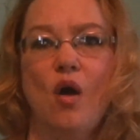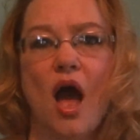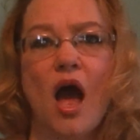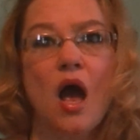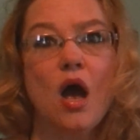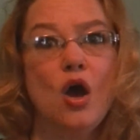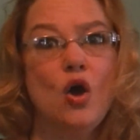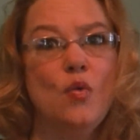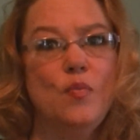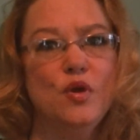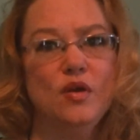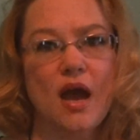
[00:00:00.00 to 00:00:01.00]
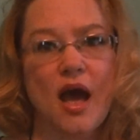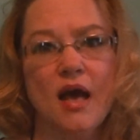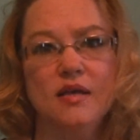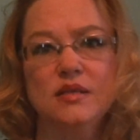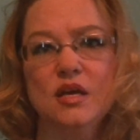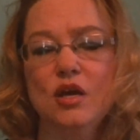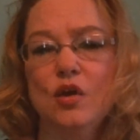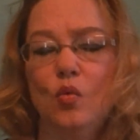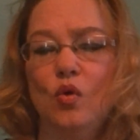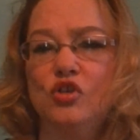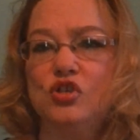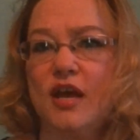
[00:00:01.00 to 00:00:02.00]
I hope you guys
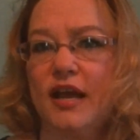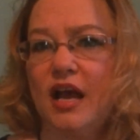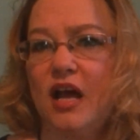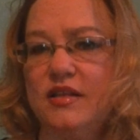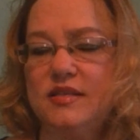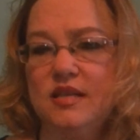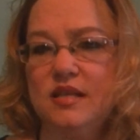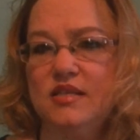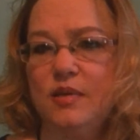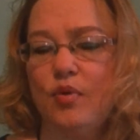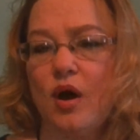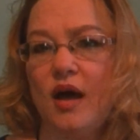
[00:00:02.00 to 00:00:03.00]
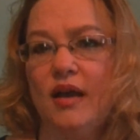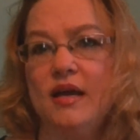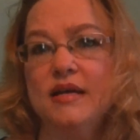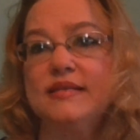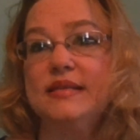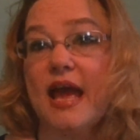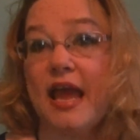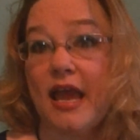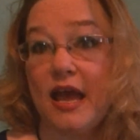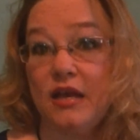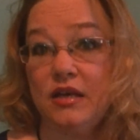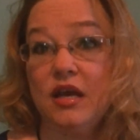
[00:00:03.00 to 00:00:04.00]
will check Scentsy products
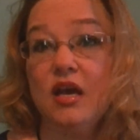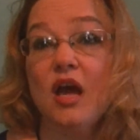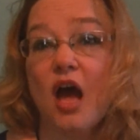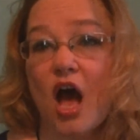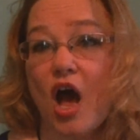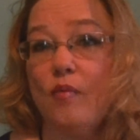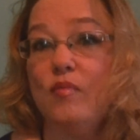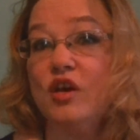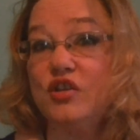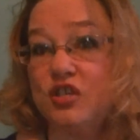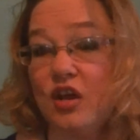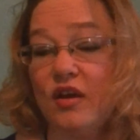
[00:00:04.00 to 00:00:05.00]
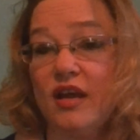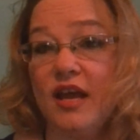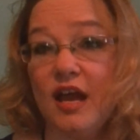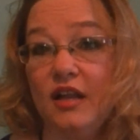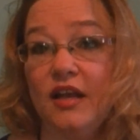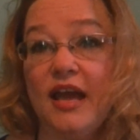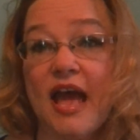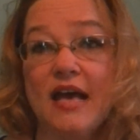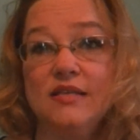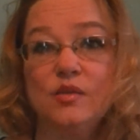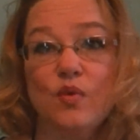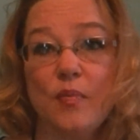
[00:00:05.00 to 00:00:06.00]
and Sherry Kelly
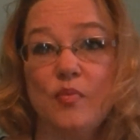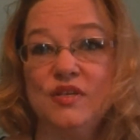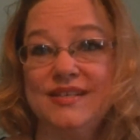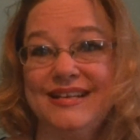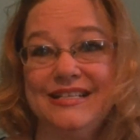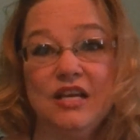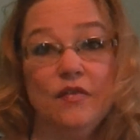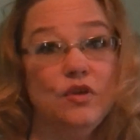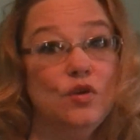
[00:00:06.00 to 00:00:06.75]
as a representative.